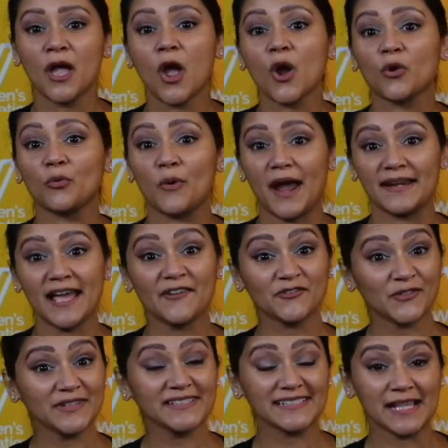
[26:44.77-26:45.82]
Right after
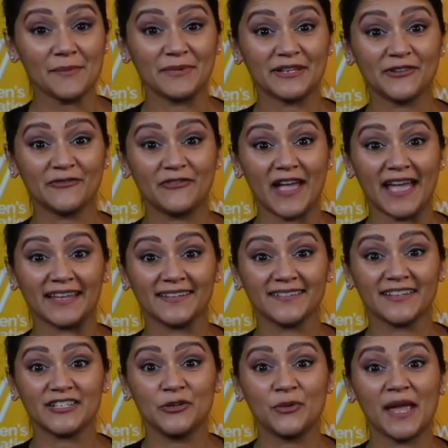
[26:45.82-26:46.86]
the summit event,
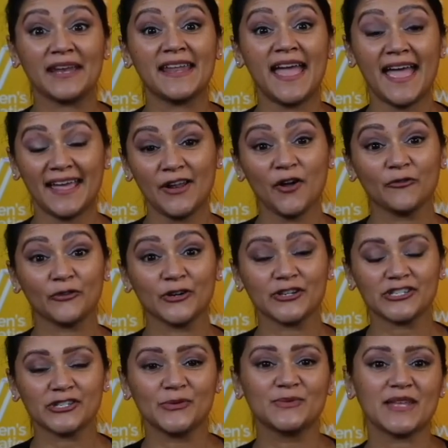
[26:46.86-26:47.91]
you can head over
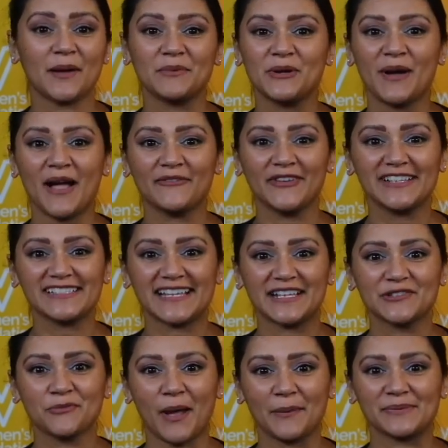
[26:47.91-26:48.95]
to WFSA's
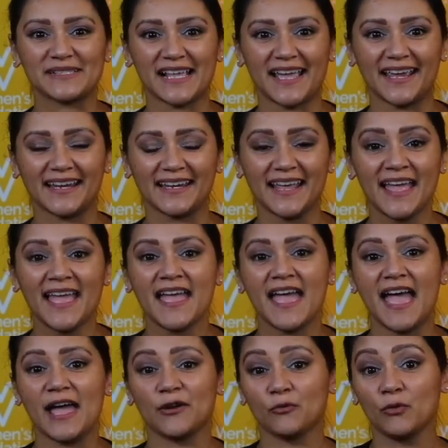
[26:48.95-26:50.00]
website
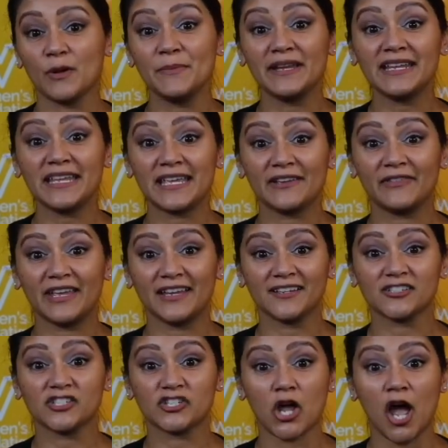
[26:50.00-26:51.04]
at
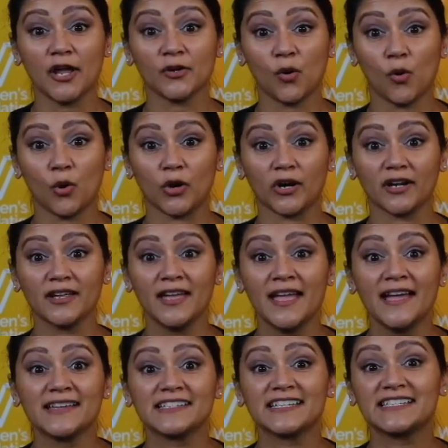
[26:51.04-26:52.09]
womengiving.org
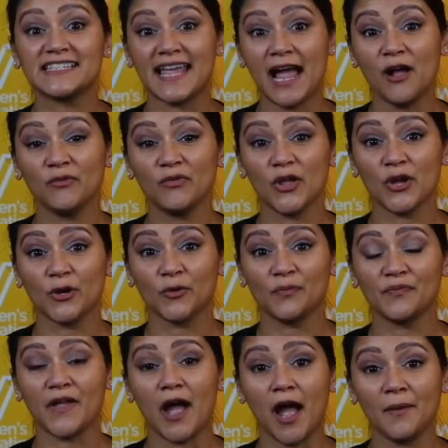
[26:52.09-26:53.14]
to download
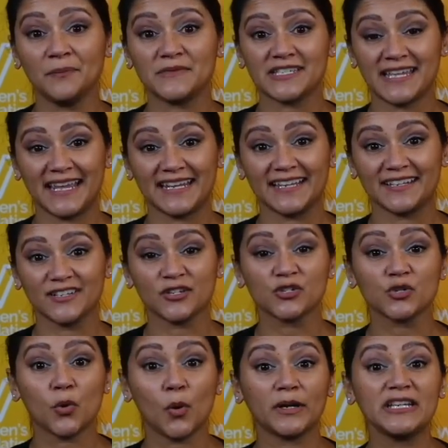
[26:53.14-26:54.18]
the updated
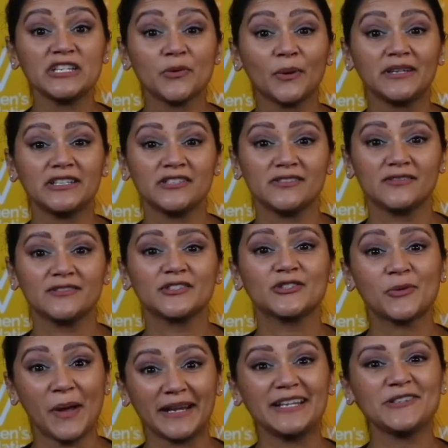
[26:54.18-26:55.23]

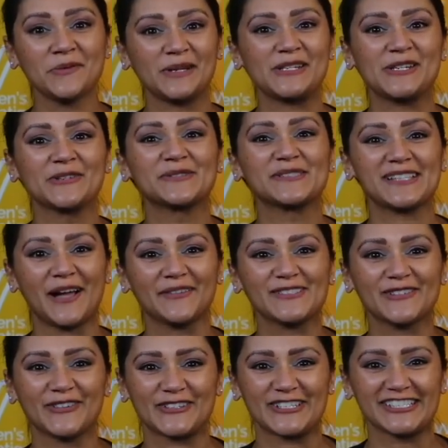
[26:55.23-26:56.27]
2022
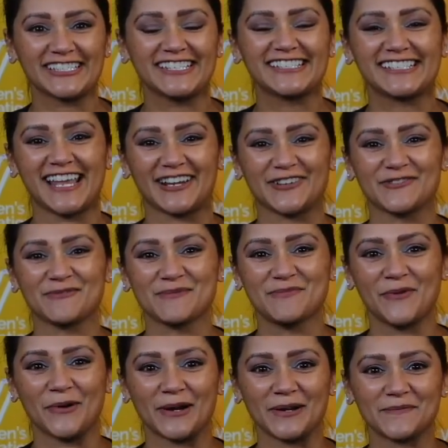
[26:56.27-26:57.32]
Self-Sufficiency Standard
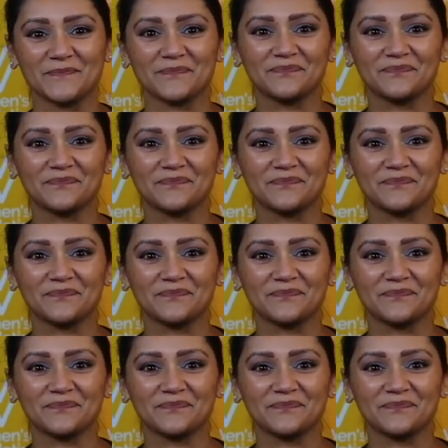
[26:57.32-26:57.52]
Report.